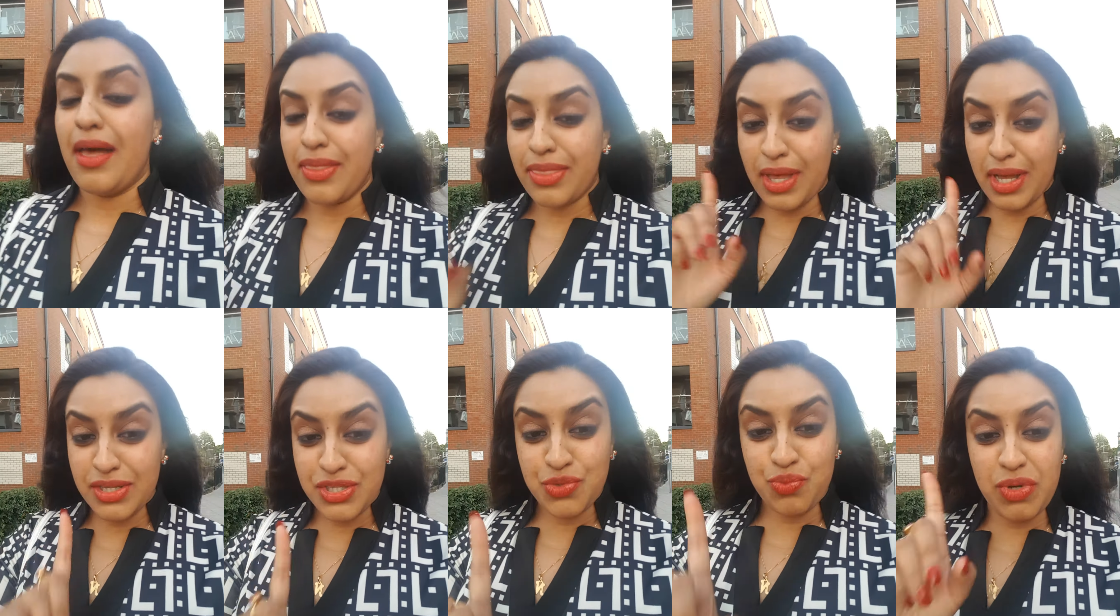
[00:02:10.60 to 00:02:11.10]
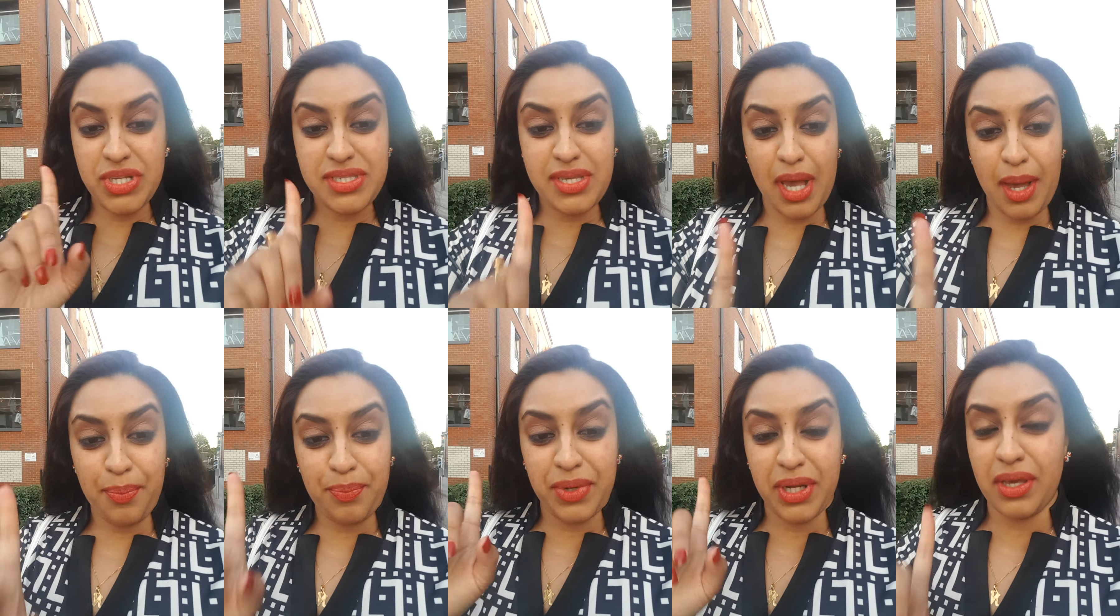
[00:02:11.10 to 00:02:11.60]
That's what's
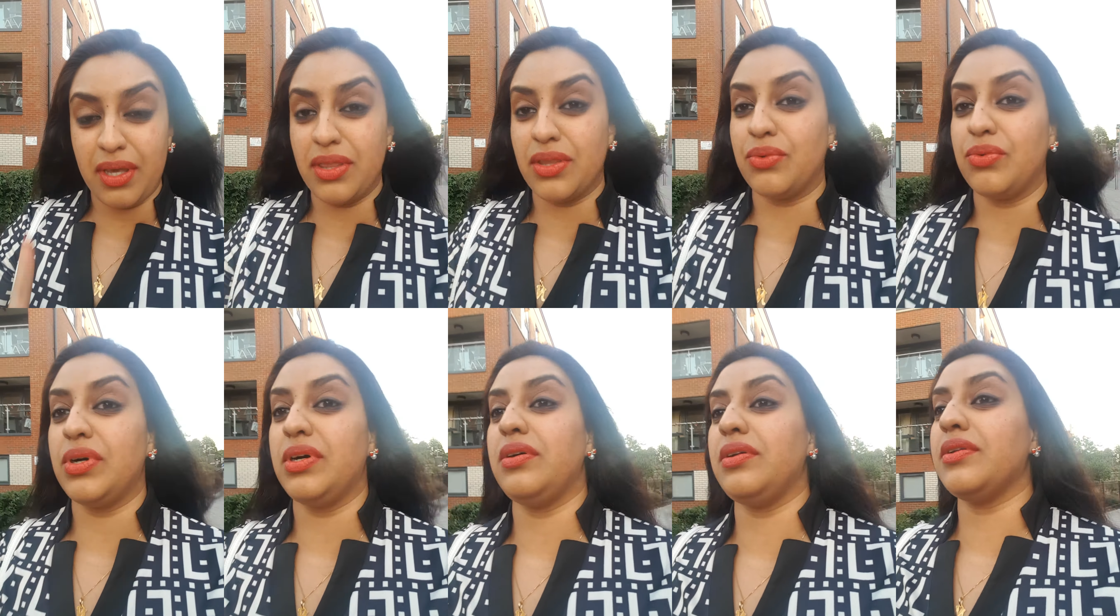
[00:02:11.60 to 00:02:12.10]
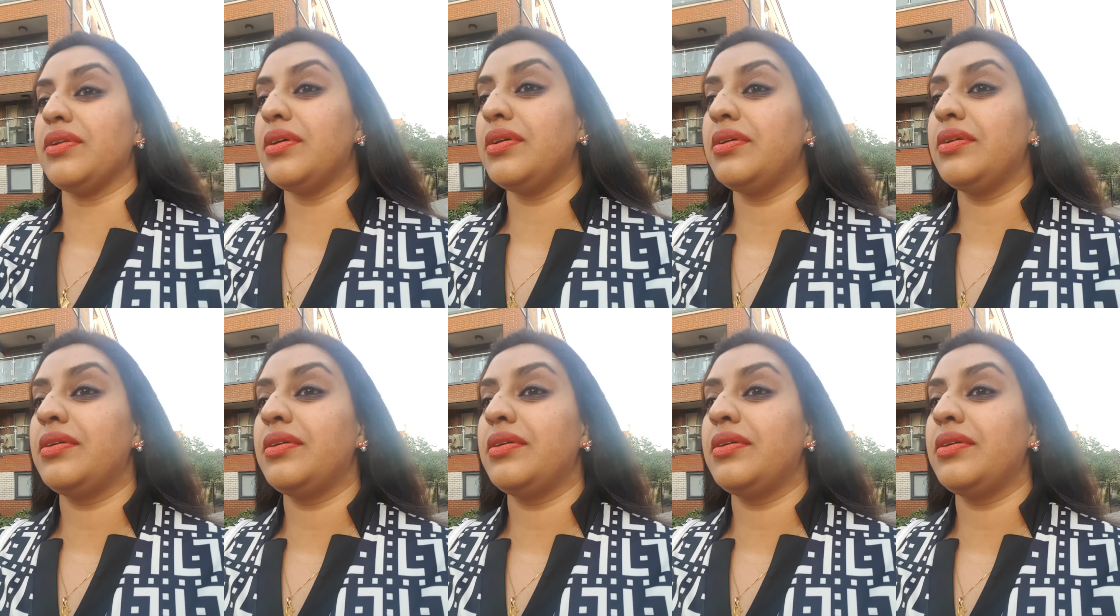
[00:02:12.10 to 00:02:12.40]
happening in the world.